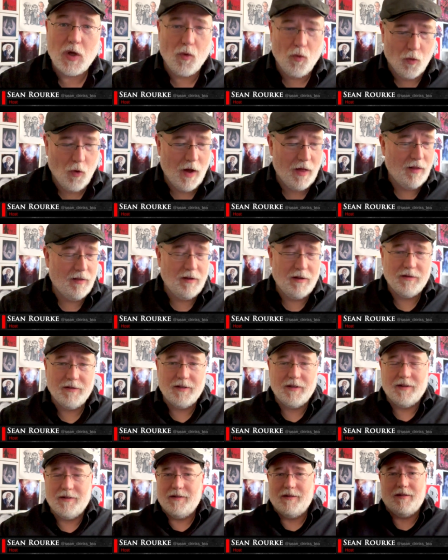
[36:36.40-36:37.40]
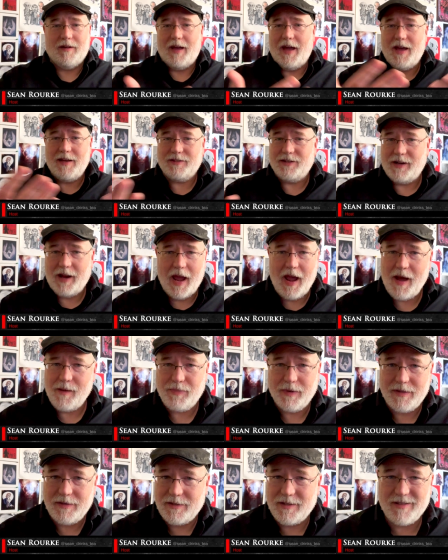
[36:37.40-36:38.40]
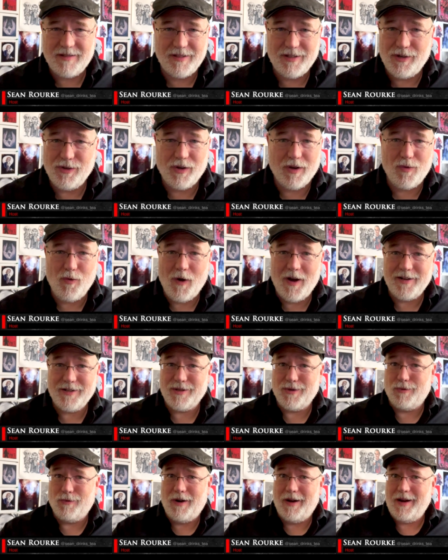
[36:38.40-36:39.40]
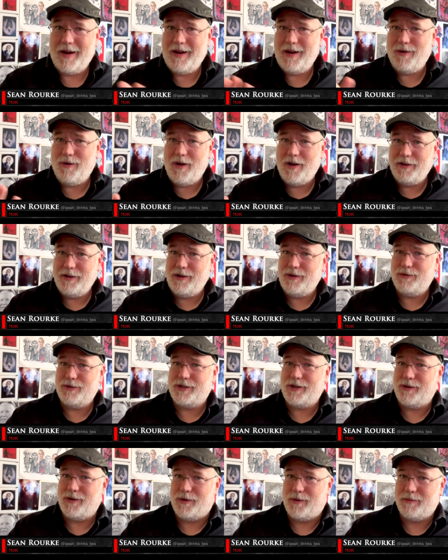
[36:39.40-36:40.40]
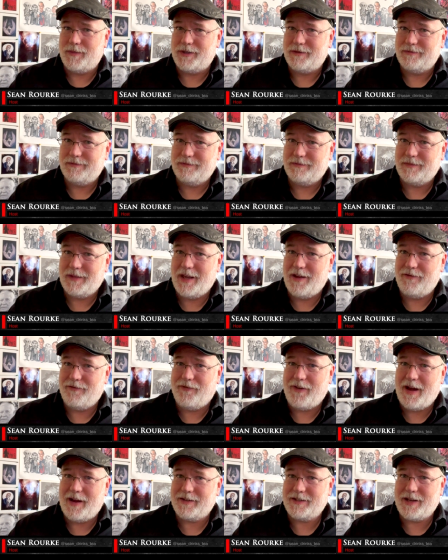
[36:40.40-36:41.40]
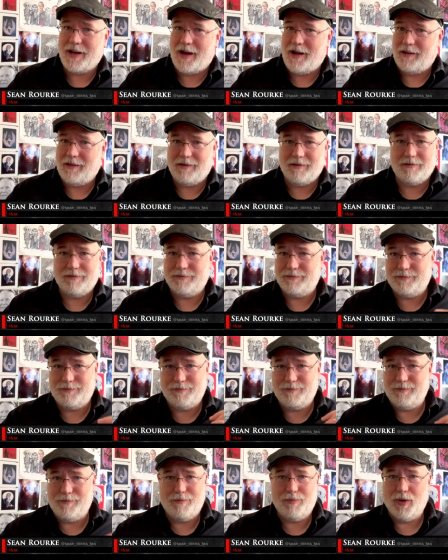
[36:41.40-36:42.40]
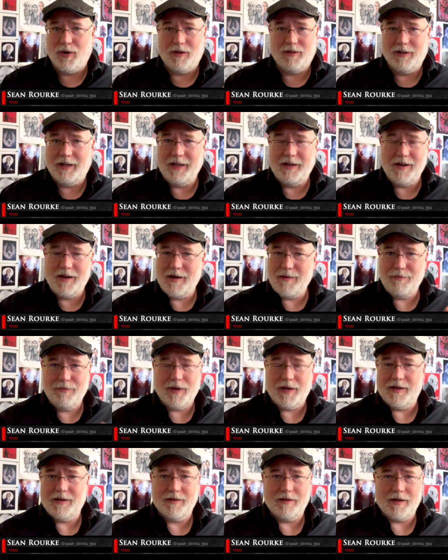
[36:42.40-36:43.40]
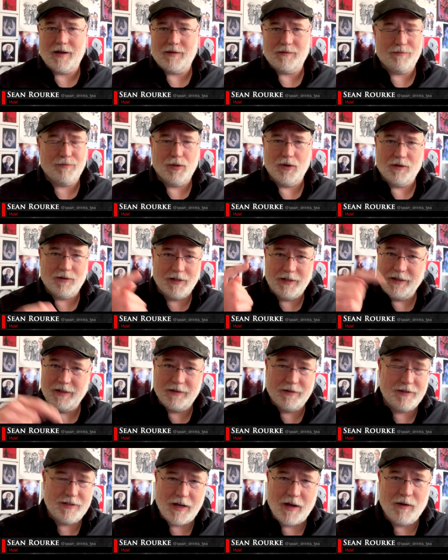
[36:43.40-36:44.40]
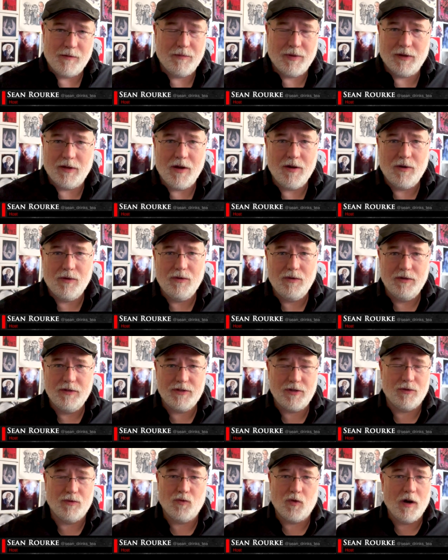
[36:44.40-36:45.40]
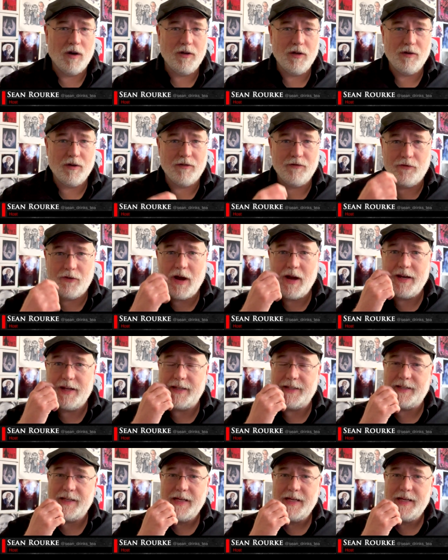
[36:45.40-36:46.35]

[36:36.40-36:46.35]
Well, as it happens, you can watch it right here on YouTube. In fact, I'll put a link up and I'll put a link down below to where you can find it.